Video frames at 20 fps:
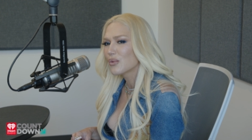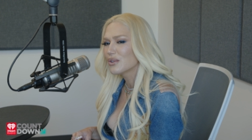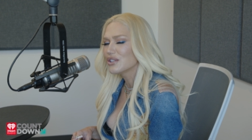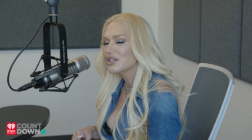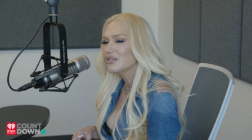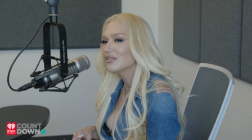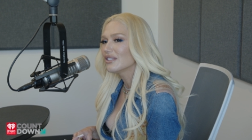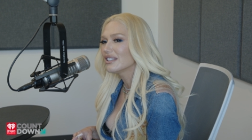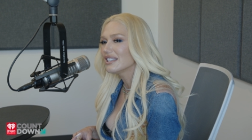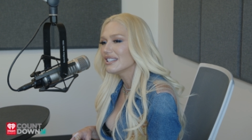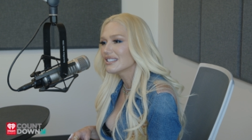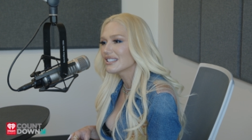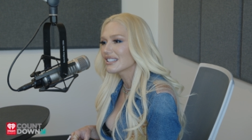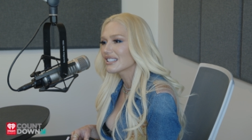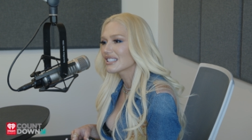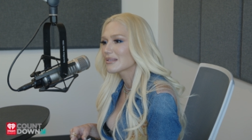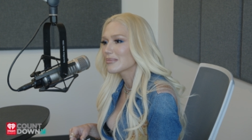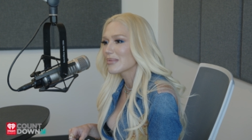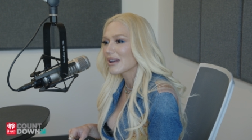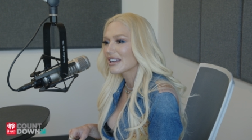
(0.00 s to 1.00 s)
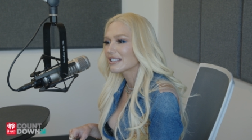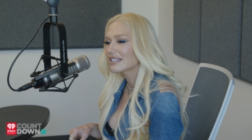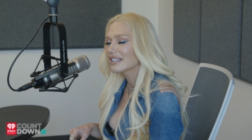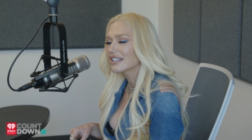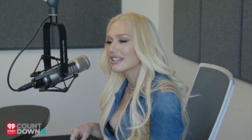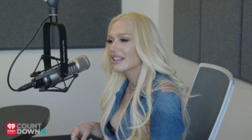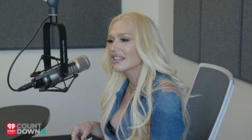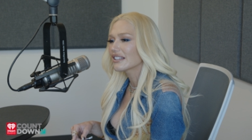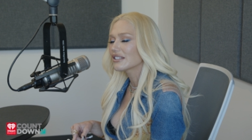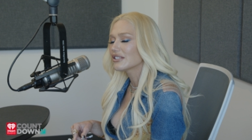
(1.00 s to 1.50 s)
when you least expect
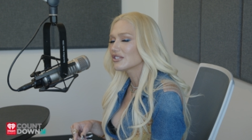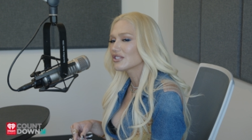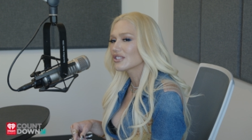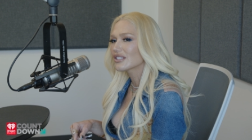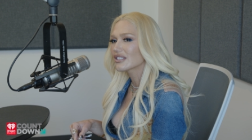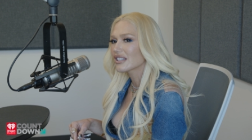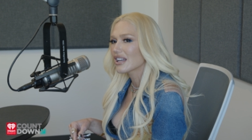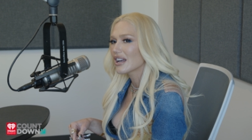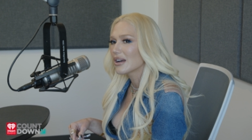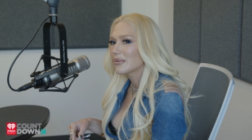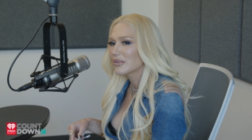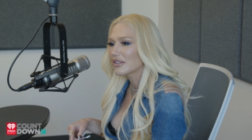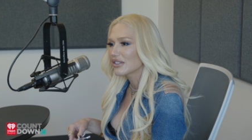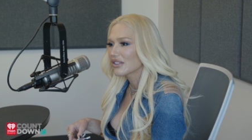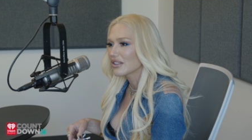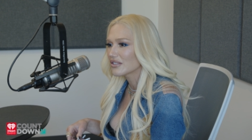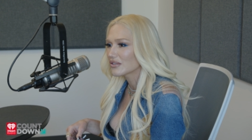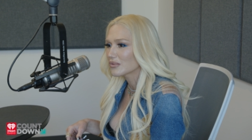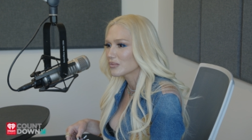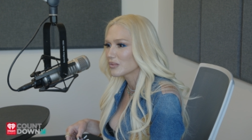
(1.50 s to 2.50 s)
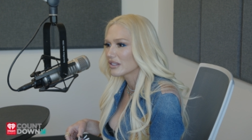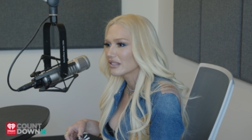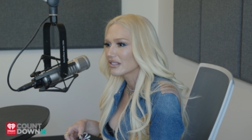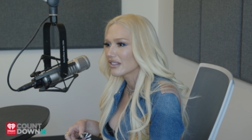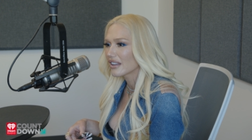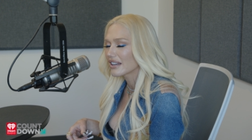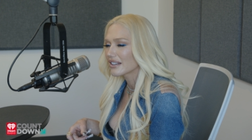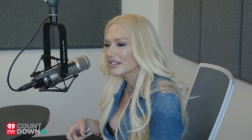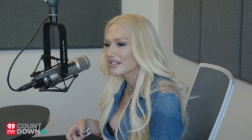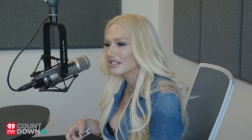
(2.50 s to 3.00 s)
it. Like he'll just come with those
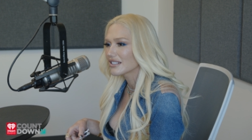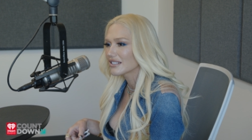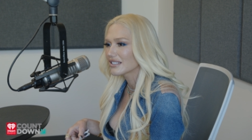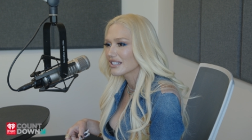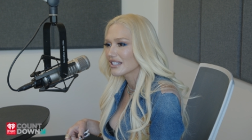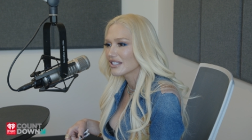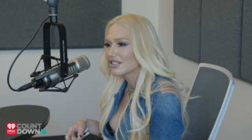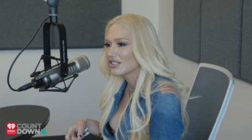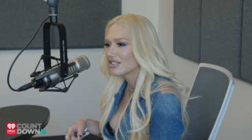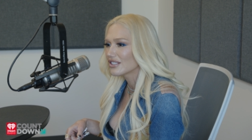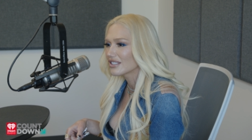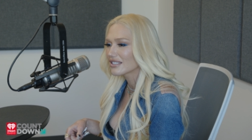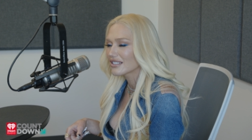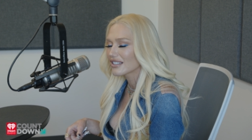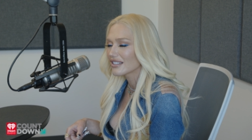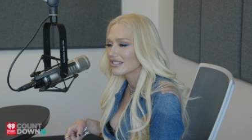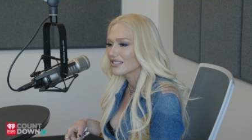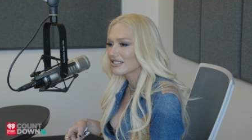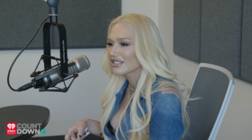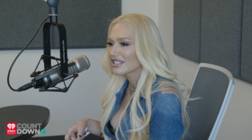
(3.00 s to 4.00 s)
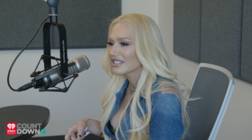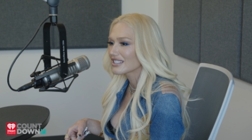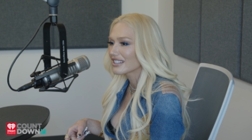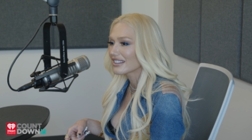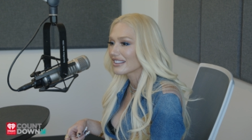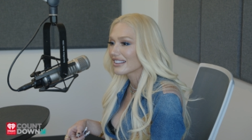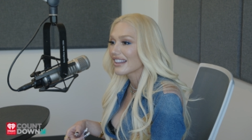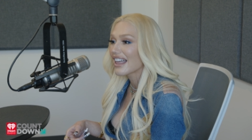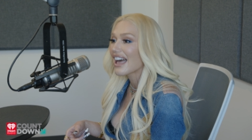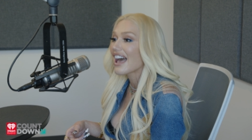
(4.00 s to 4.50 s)
one-liners, and you just you're just
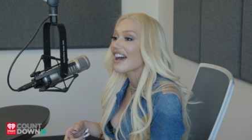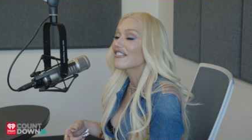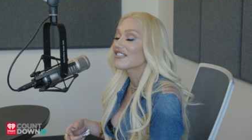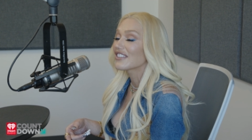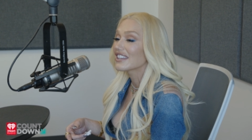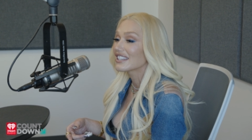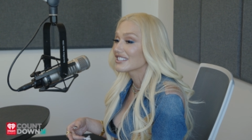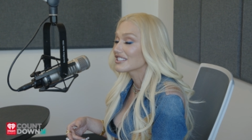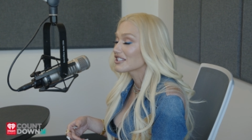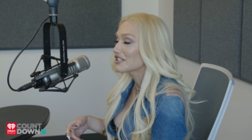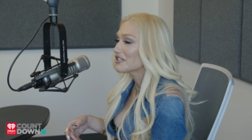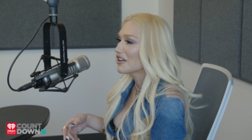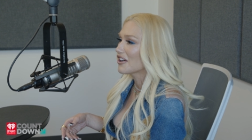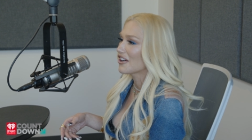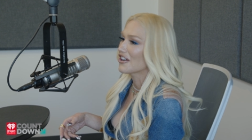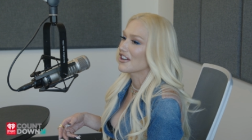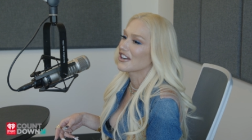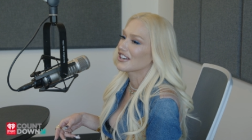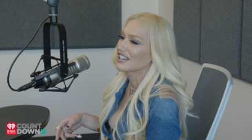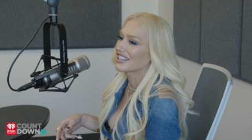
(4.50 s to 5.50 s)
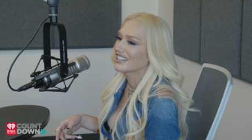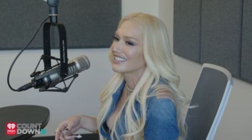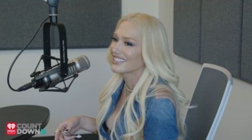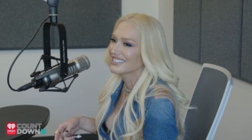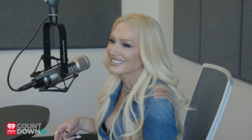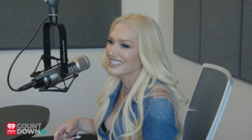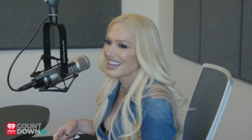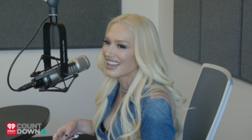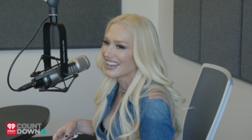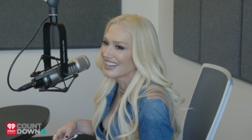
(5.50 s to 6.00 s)
laughing so hard, and
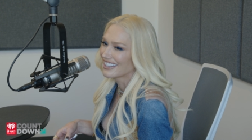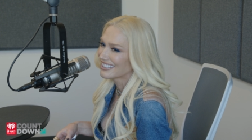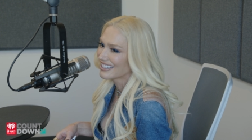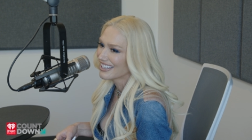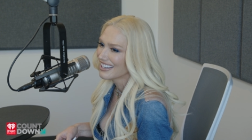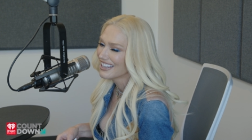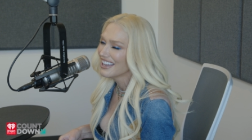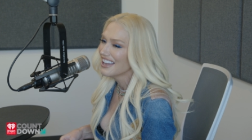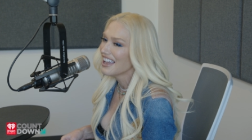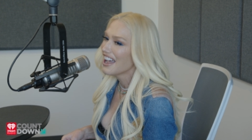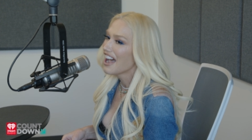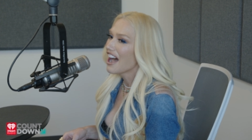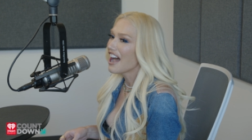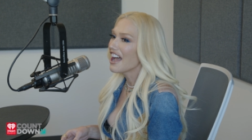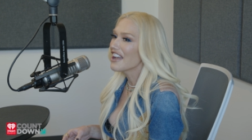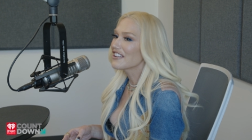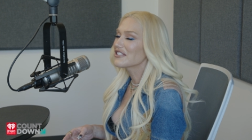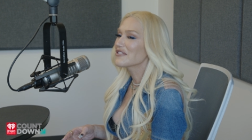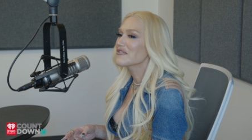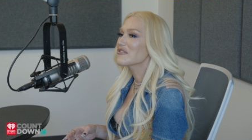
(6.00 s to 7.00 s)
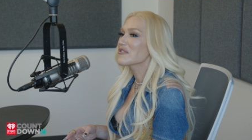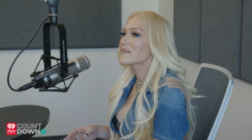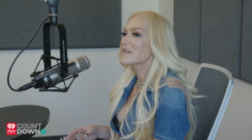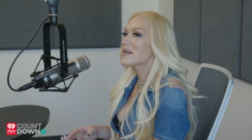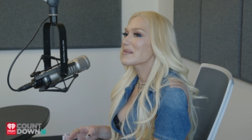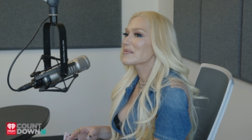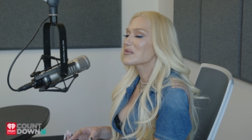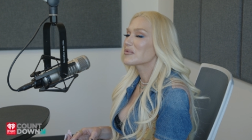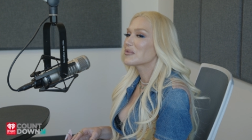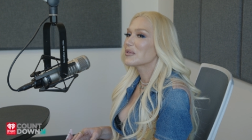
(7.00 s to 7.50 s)
it's like I can
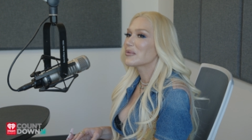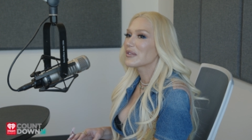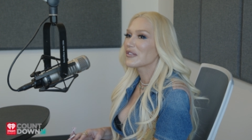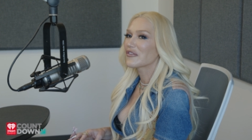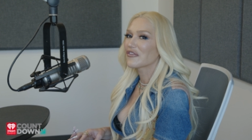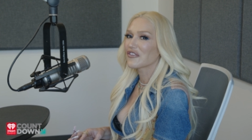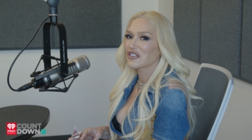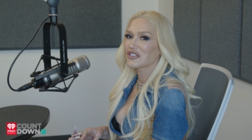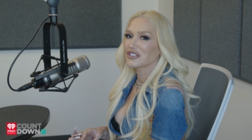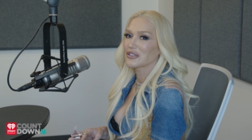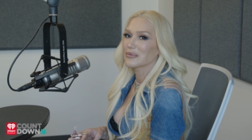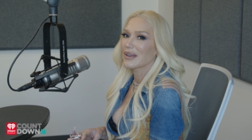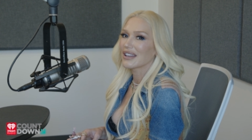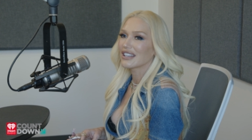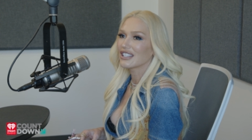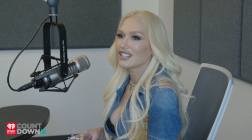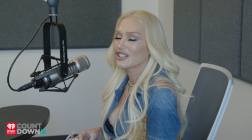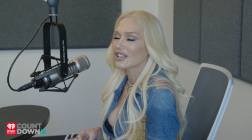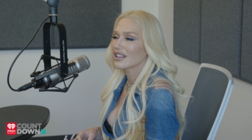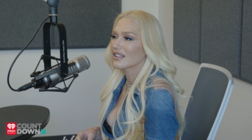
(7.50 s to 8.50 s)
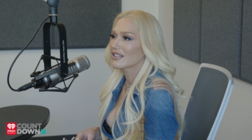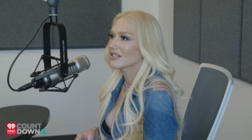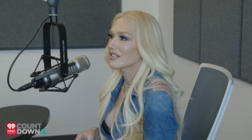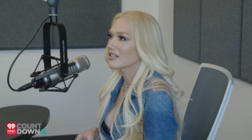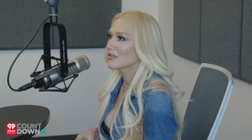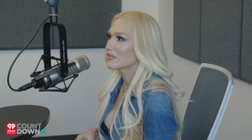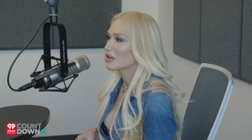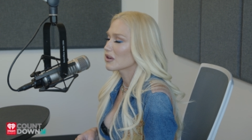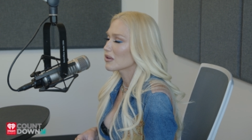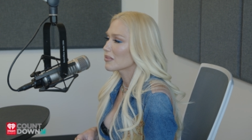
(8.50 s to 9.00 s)
remember when we first met each other,
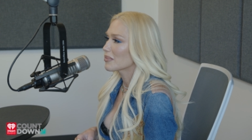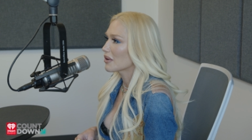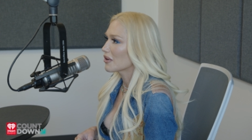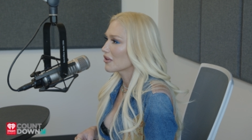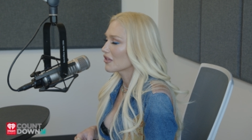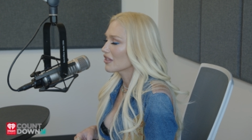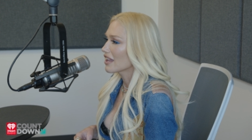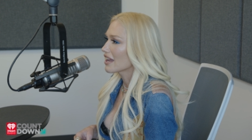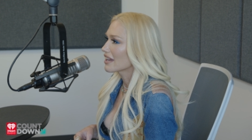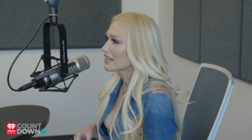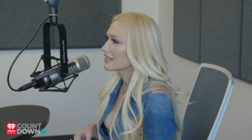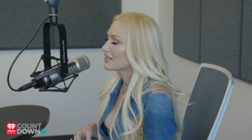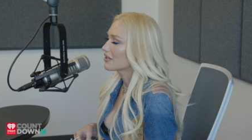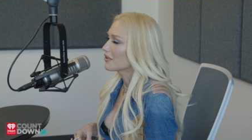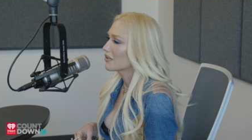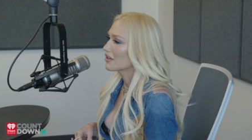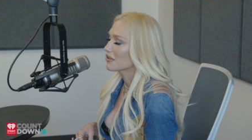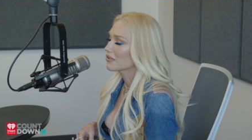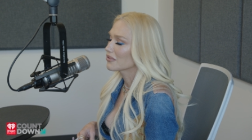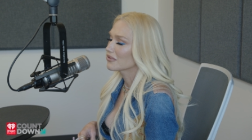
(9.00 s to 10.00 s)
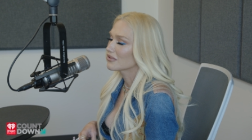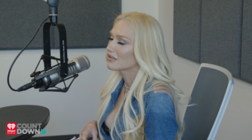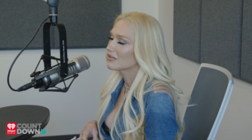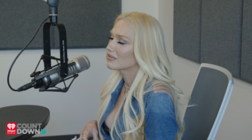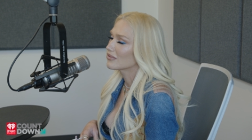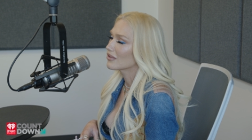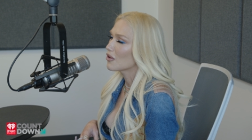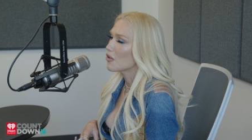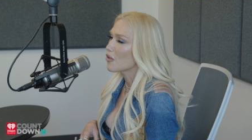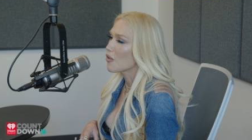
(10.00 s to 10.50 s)
and we were both like going
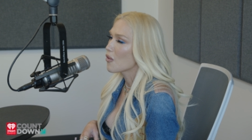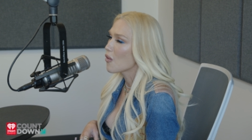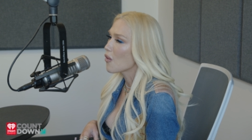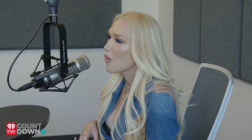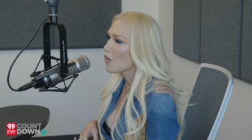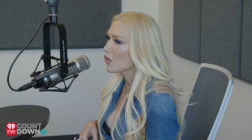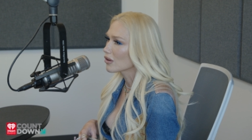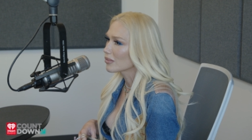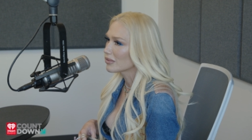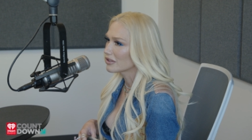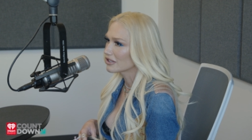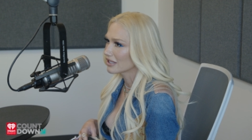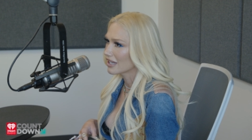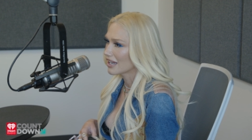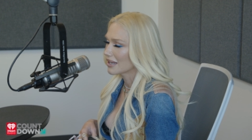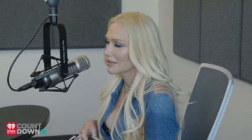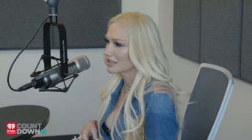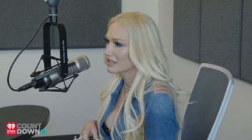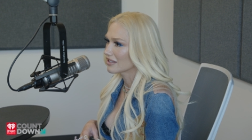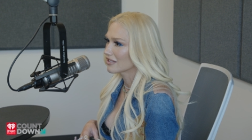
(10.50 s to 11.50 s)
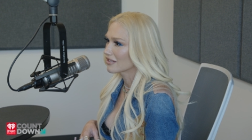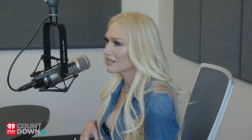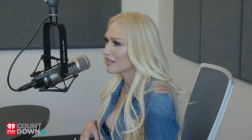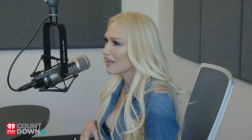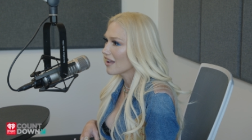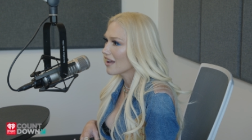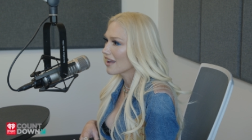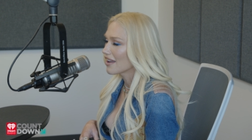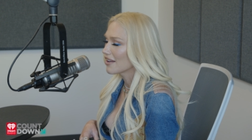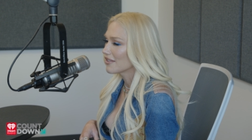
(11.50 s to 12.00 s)
through horrible times in our
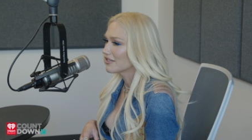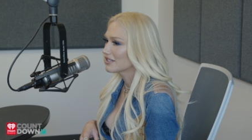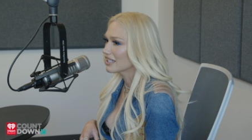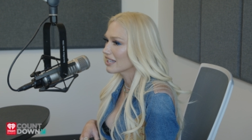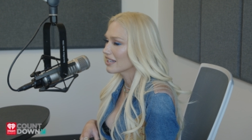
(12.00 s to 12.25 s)
lives.